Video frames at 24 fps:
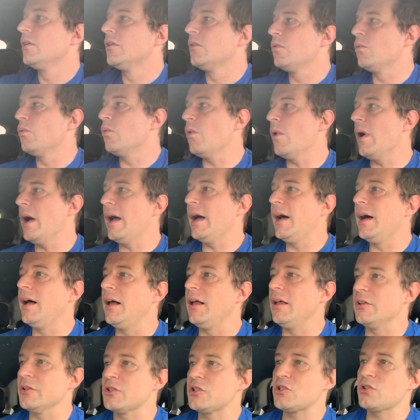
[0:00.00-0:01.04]

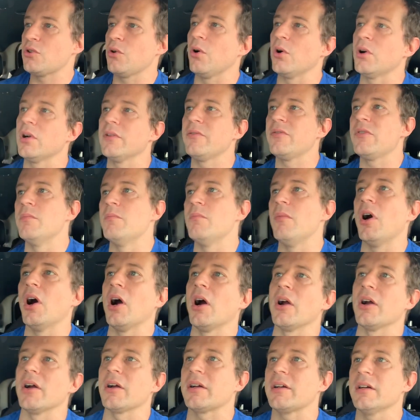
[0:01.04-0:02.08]
well short of the
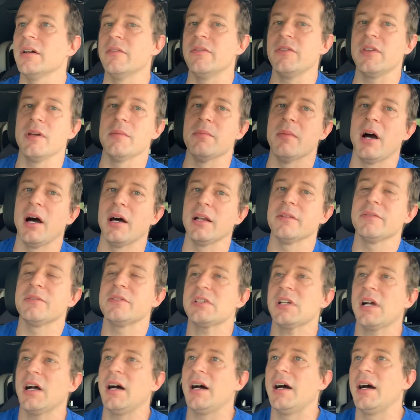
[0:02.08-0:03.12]
mark of the amount of
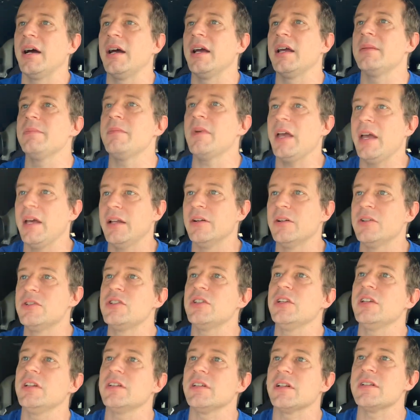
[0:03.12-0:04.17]
time,
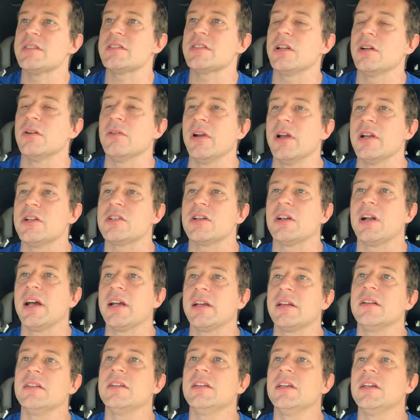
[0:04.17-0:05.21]
energy, and consideration I
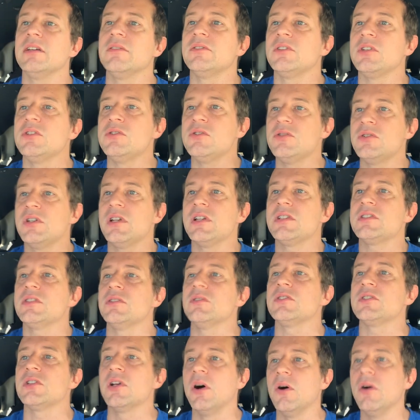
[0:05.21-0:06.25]
can give to jiu-jitsu.
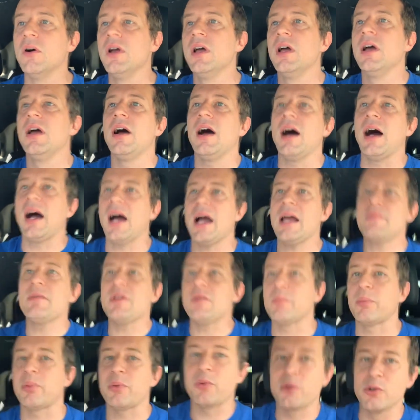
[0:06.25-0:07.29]
So I'm
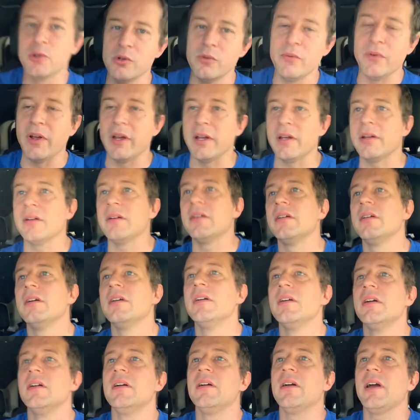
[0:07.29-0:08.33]
improving
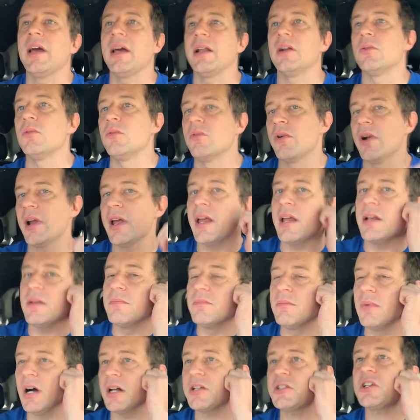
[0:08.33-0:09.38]
at a rate
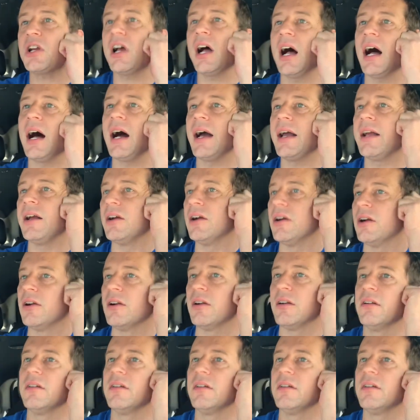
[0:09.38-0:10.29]
much higher